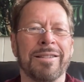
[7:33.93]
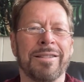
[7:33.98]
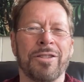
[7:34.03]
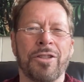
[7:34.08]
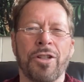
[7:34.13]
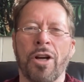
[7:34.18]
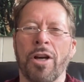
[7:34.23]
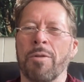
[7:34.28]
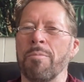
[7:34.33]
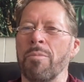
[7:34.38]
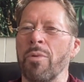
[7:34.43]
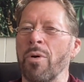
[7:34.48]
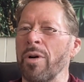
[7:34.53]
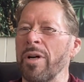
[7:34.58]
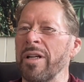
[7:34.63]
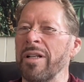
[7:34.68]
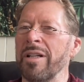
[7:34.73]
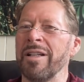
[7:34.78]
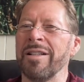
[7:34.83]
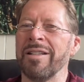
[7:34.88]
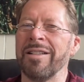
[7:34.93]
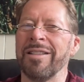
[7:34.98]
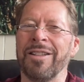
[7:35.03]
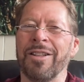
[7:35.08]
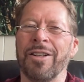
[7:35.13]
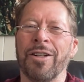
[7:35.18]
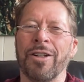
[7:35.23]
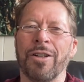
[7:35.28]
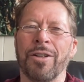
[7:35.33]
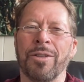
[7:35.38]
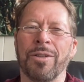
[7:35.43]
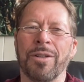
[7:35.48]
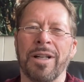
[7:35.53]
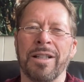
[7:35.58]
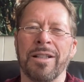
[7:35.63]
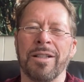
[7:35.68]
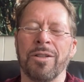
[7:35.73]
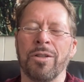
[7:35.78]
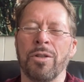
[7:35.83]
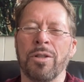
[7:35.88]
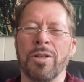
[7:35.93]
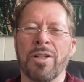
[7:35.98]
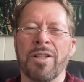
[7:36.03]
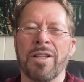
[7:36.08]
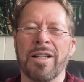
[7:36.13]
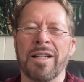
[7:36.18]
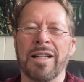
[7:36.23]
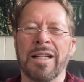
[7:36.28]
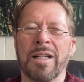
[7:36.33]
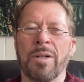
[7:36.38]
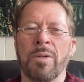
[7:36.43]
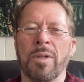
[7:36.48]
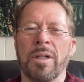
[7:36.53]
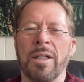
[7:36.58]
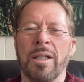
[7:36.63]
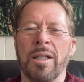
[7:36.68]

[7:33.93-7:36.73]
John Boyd and the OODA thing, and I went,